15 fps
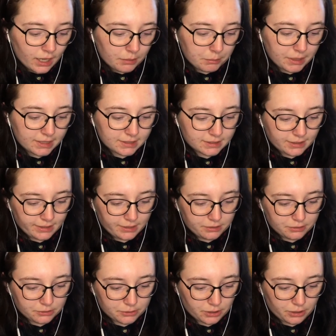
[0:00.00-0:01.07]
basically
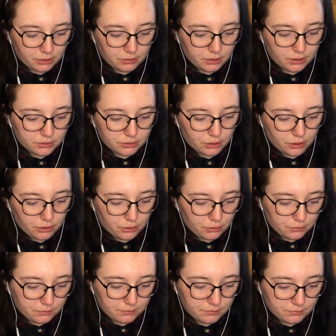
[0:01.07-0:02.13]
also, so
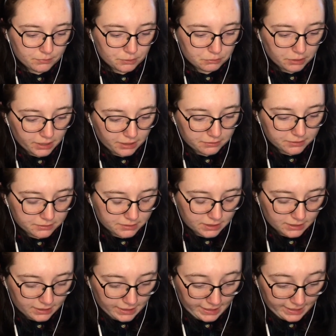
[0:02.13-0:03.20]
what I've
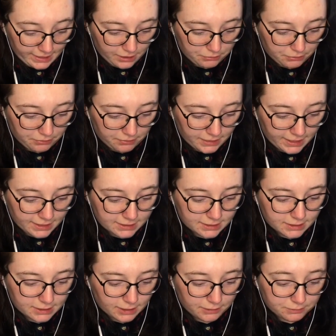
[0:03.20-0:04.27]
done here with this
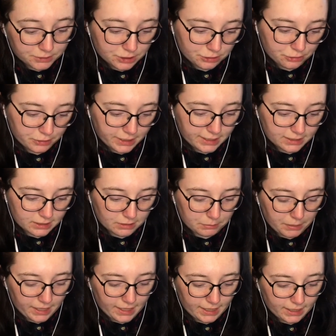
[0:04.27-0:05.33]
is I've just created a
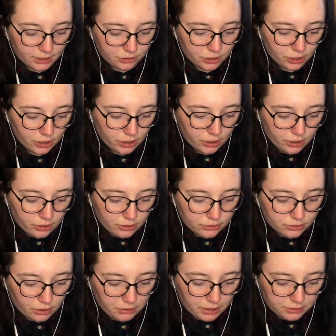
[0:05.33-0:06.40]
page.
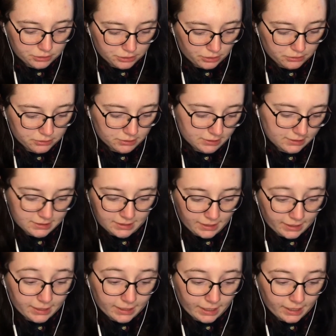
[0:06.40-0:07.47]
So I'll just go on to
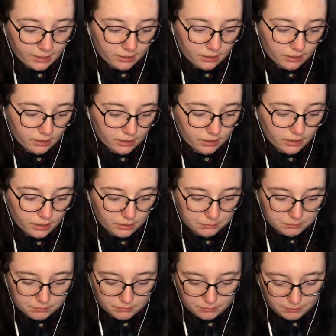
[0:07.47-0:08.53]
today again.
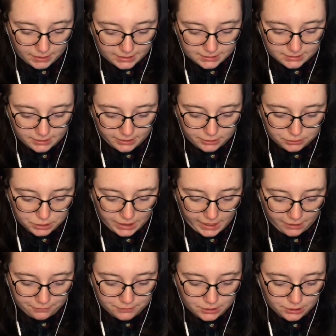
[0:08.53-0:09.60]
Basically all you
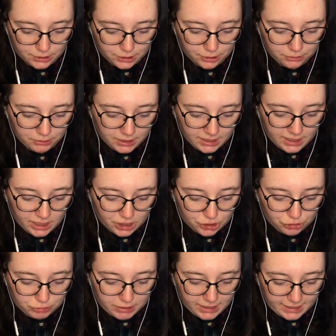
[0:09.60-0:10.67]
have to do is you
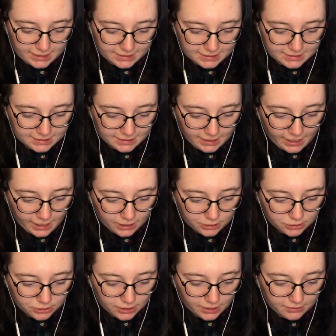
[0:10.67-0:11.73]
click a
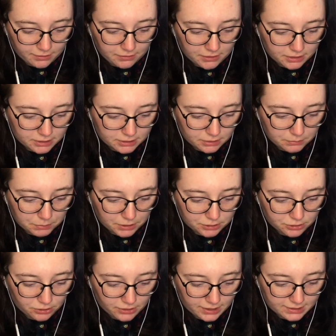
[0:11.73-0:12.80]
slash, and then there's a bunch
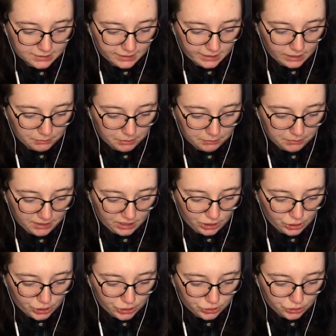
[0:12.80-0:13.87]
of things that come up that you
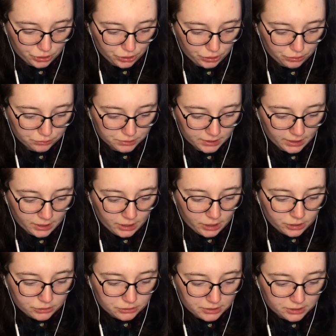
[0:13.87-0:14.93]
can use.
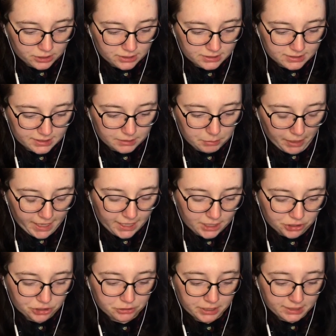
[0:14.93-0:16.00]
So as you can see, page,
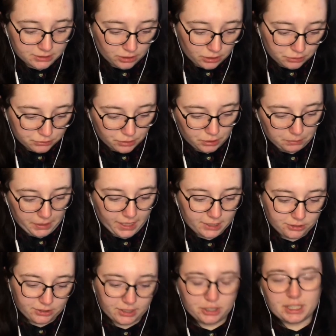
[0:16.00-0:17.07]
it creates a whole new page,
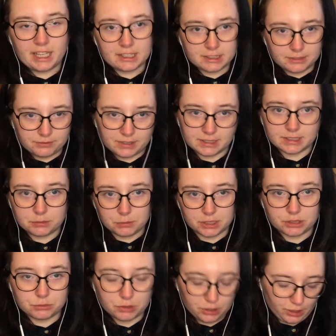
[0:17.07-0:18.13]
and then you get something similar
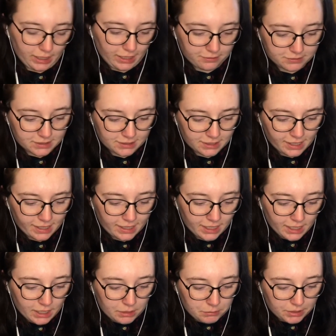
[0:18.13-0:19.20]
to what you have today.
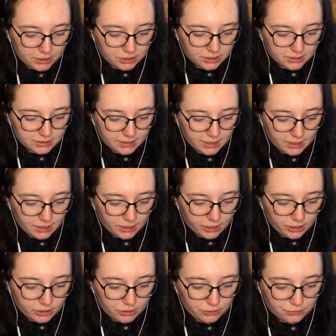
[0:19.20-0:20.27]
But as you can see,
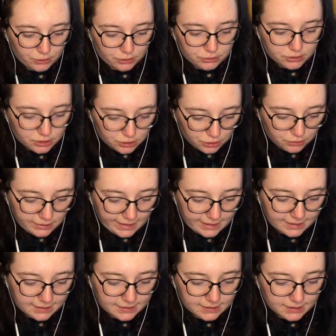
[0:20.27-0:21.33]
you've got to-do
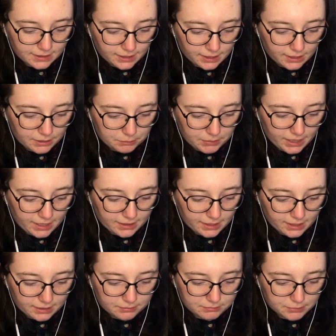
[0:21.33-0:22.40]
list, and
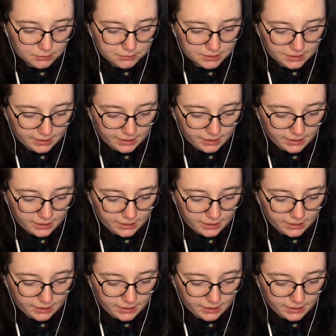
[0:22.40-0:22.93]
then obviously